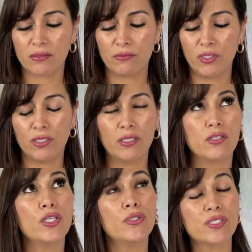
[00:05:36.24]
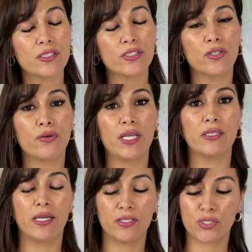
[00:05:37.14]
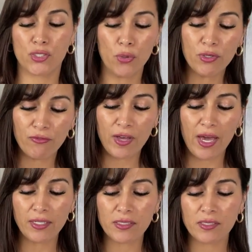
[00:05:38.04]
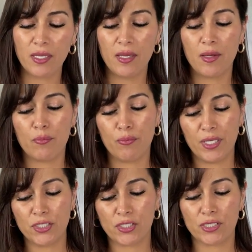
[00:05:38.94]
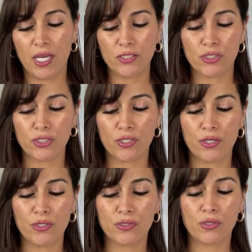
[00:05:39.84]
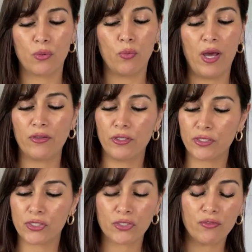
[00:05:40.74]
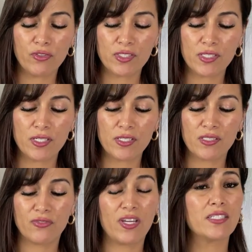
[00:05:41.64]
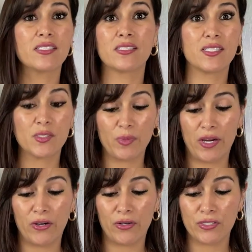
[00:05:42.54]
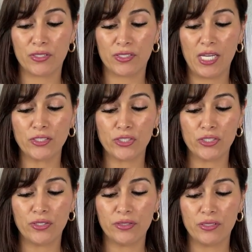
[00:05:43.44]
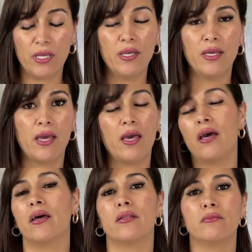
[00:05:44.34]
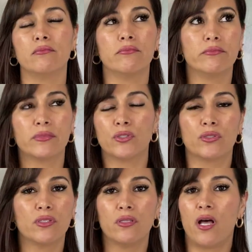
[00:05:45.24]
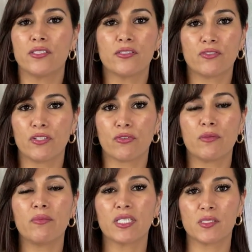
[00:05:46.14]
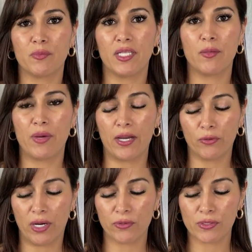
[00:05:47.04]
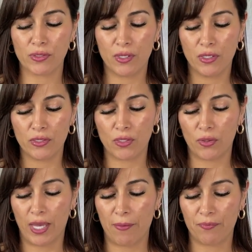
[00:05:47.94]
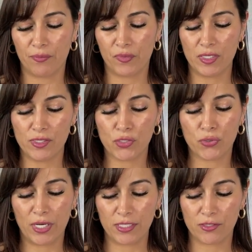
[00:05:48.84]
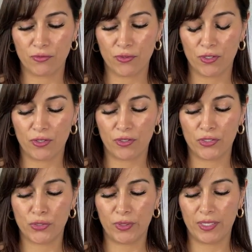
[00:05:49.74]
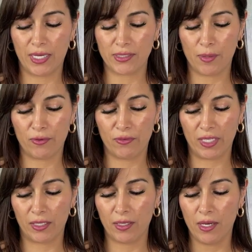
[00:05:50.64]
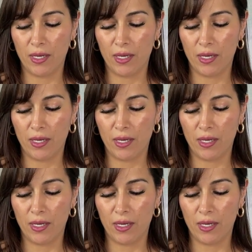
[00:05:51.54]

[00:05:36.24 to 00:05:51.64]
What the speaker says: you can use it to create like stone effects, beach textures, weathered surfaces, fantasy inspired textures, and lots of different mixed media backgrounds. So yeah, this is great for doing that type of thing.